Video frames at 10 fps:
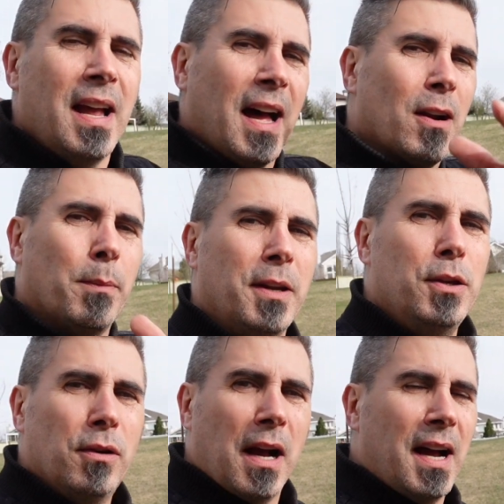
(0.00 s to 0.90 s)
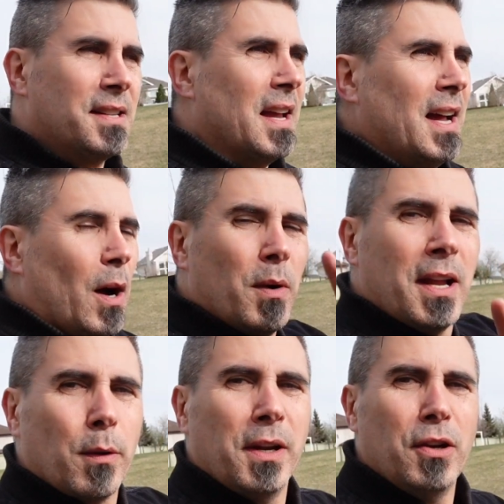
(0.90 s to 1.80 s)
I don't know about you guys. I want to
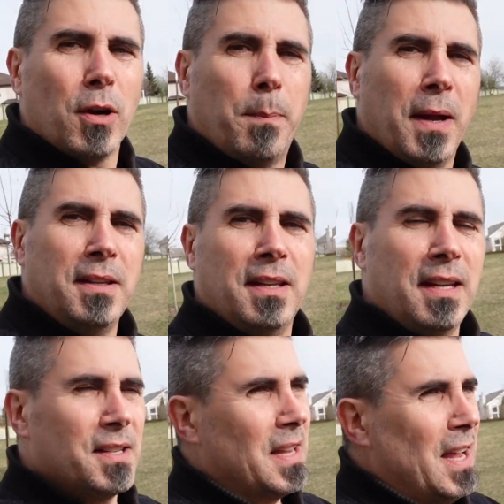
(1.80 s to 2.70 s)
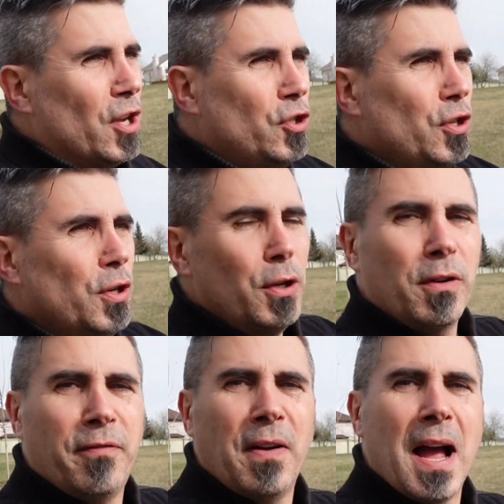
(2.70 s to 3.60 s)
hear what your opinion is. Do you
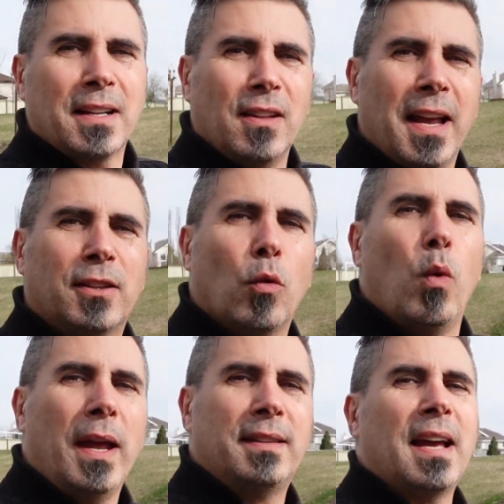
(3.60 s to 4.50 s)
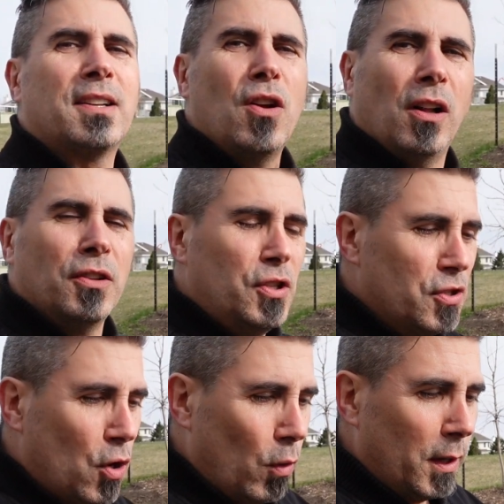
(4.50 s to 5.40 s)
in fact like the way technology
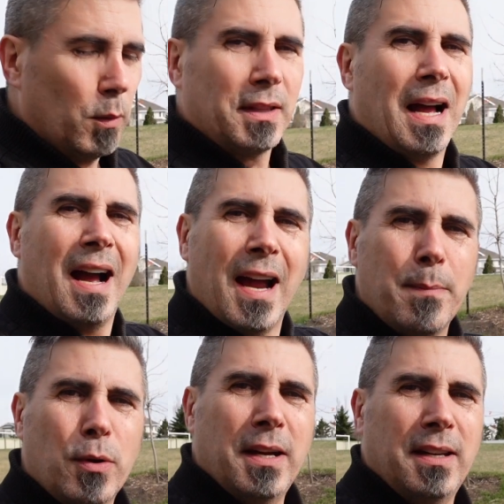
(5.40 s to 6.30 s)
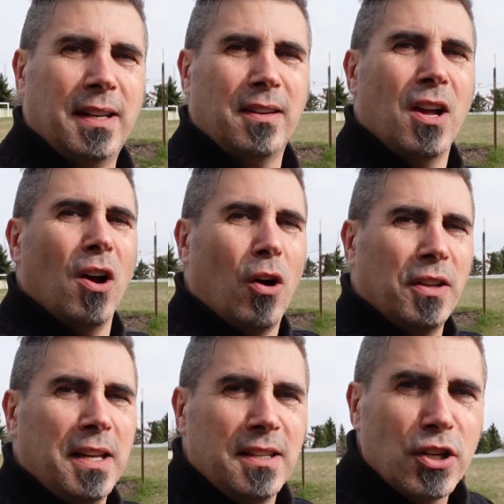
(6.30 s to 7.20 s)
is going with the hybrid and all
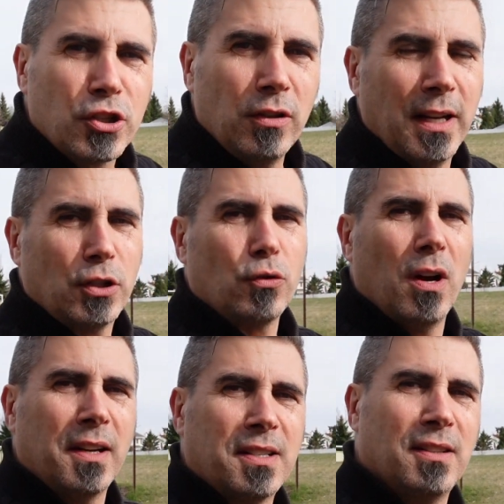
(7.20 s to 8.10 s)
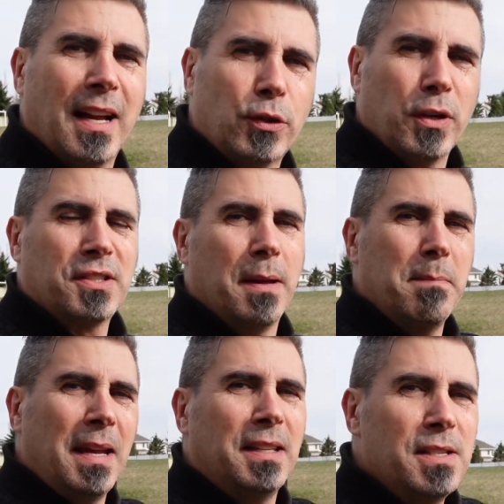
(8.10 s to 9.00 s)
the additional electrics that
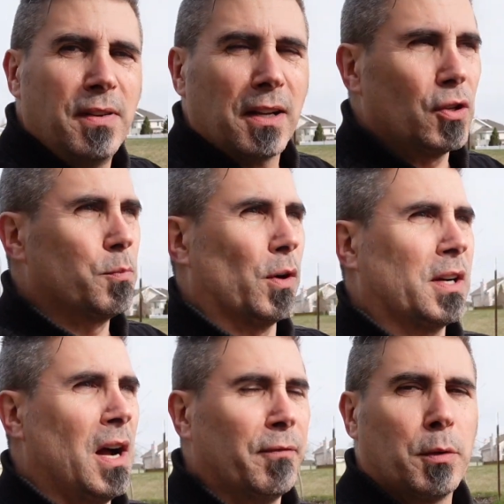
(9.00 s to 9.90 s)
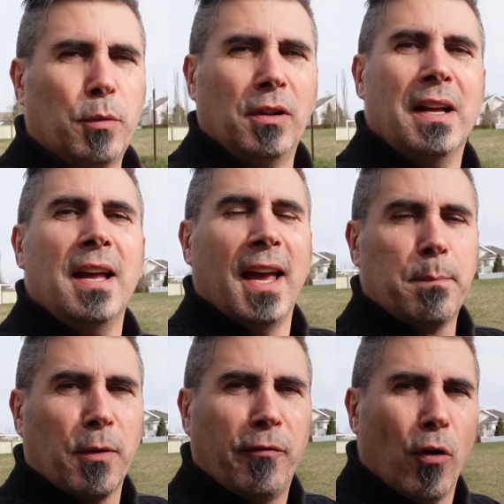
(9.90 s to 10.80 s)
make these vehicles more comfortable
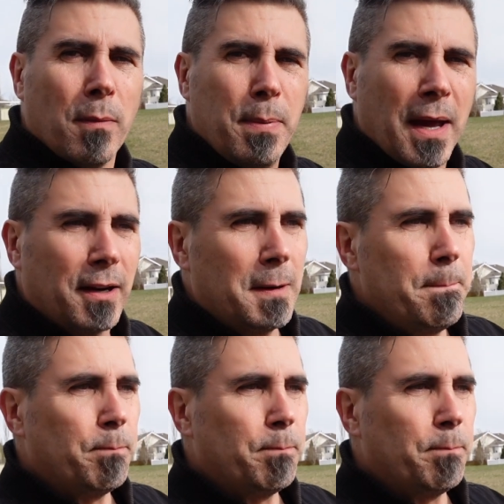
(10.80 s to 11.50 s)
and perform better,